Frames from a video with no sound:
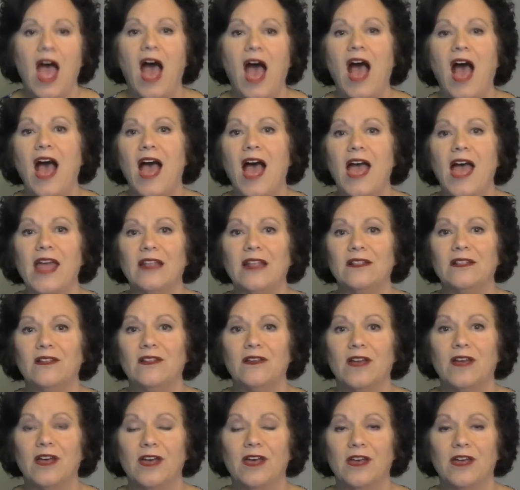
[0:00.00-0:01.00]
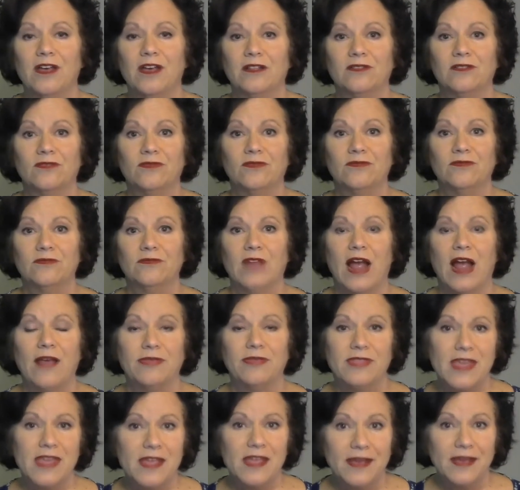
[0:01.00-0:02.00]
I
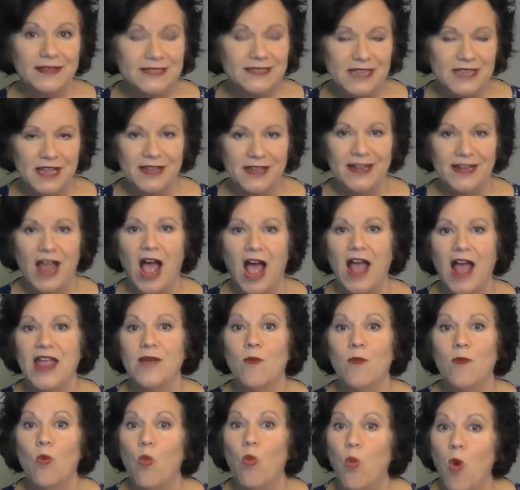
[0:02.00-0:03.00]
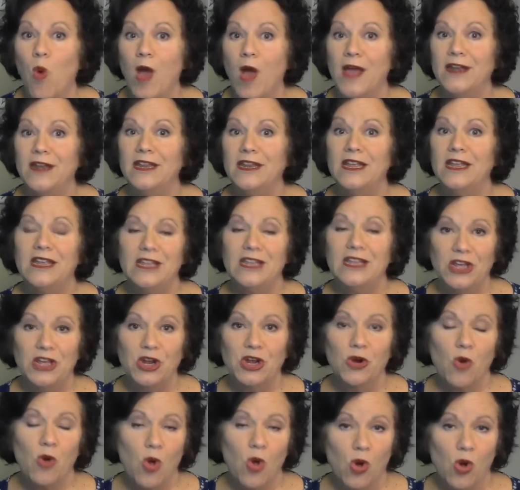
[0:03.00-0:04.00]
think I said I am 1
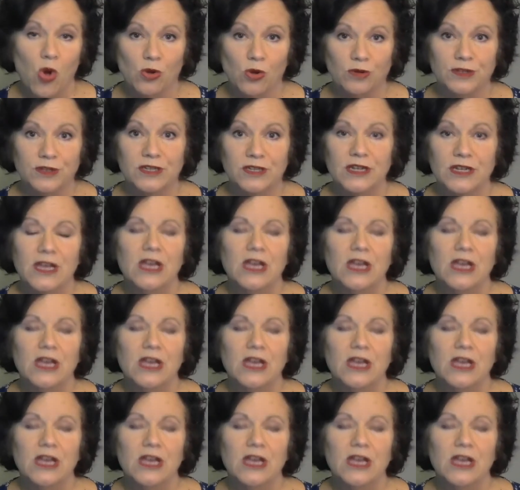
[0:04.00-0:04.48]
year old